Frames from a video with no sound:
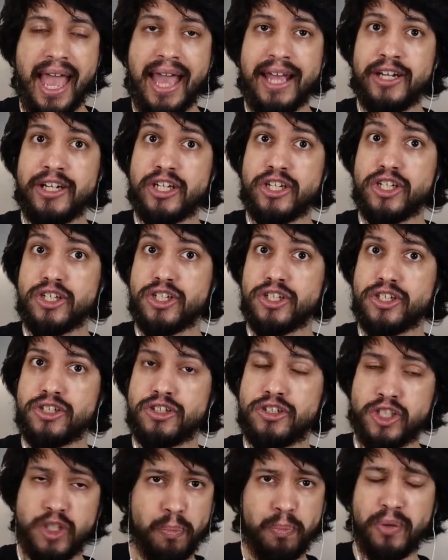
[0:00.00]
and
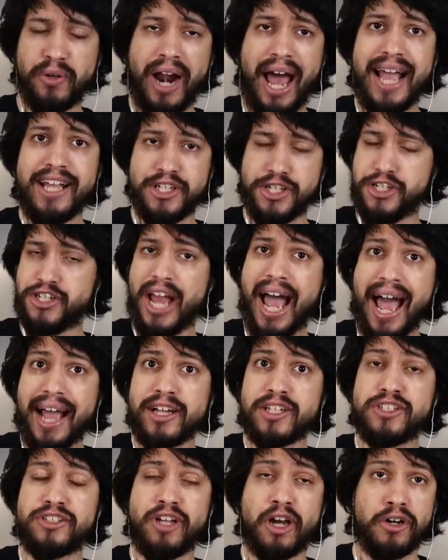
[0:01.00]

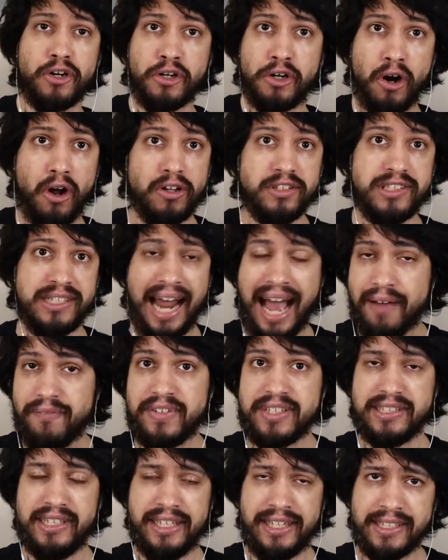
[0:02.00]
shocks Tucker Carlson,
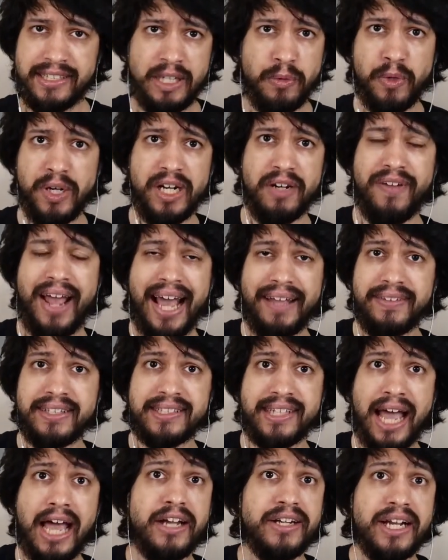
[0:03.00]
obviously, because he wouldn't have had
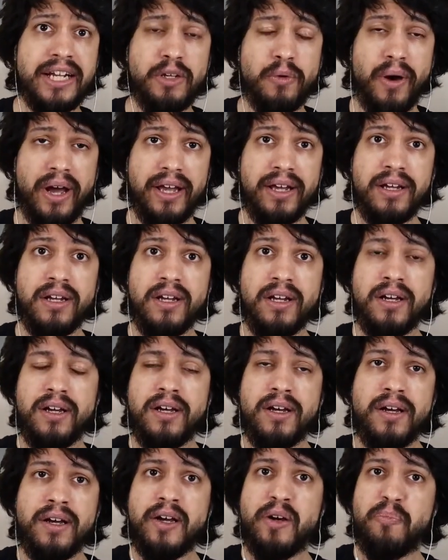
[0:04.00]
this guy on anyway,
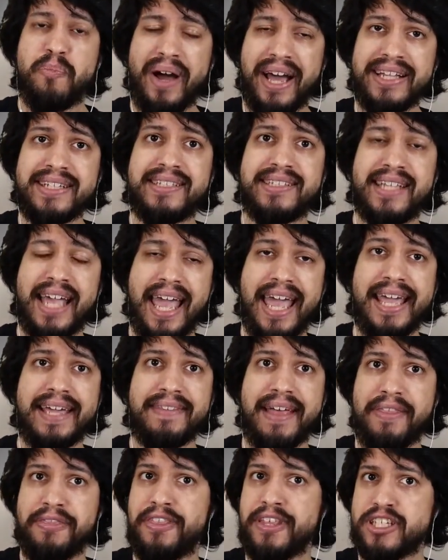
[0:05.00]
by
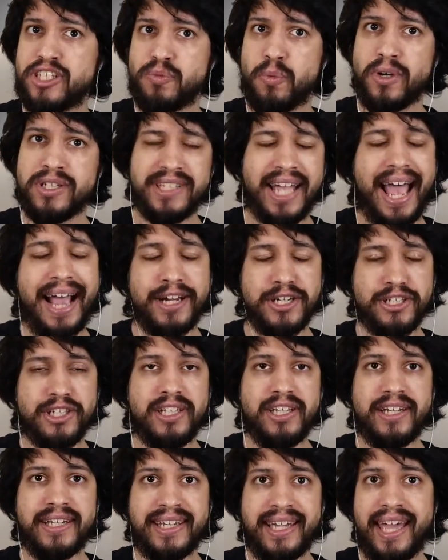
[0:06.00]
saying that this was
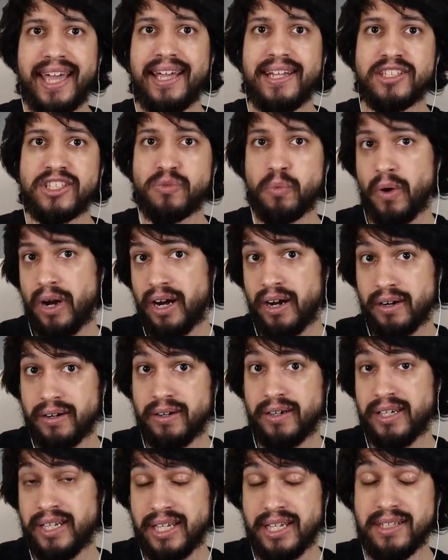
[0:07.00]
actually a case
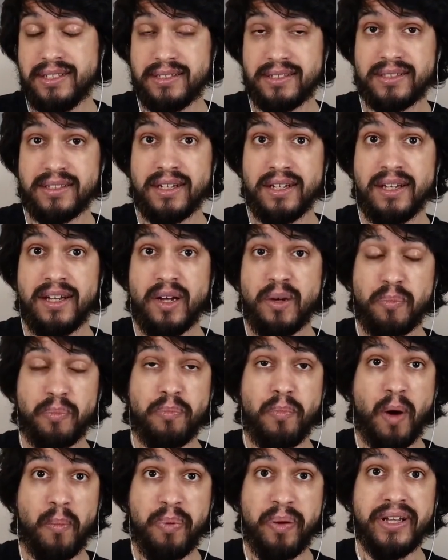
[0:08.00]
where, in his
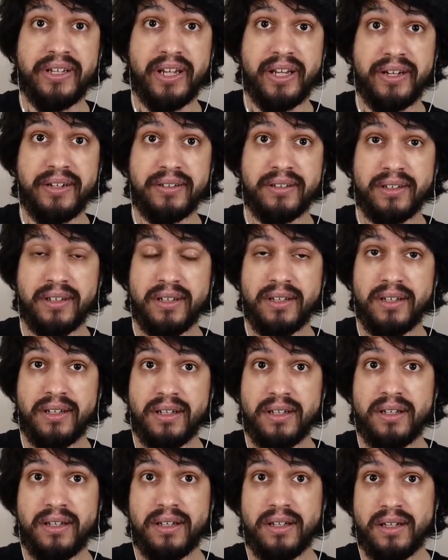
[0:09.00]
opinion,
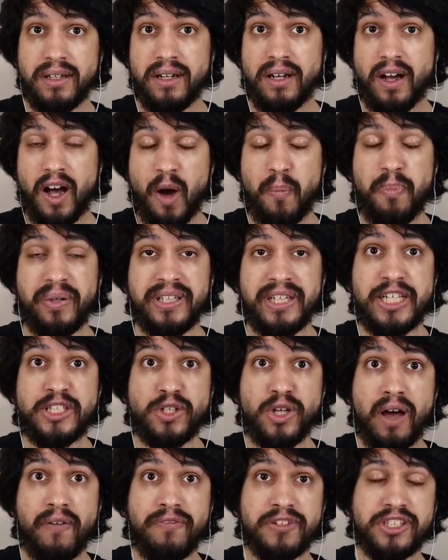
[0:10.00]
a
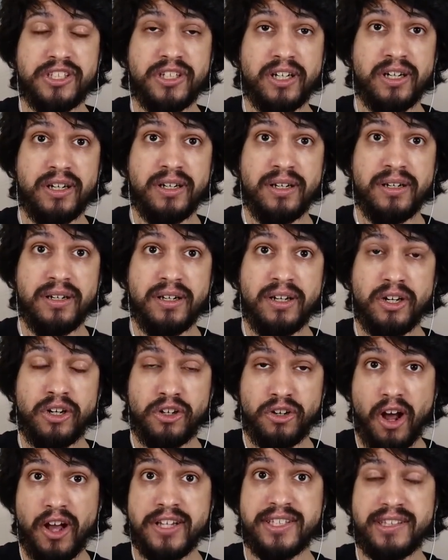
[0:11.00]
police officer
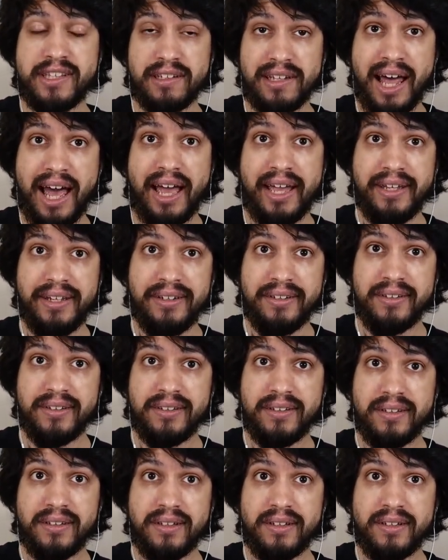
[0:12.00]
crossed the line.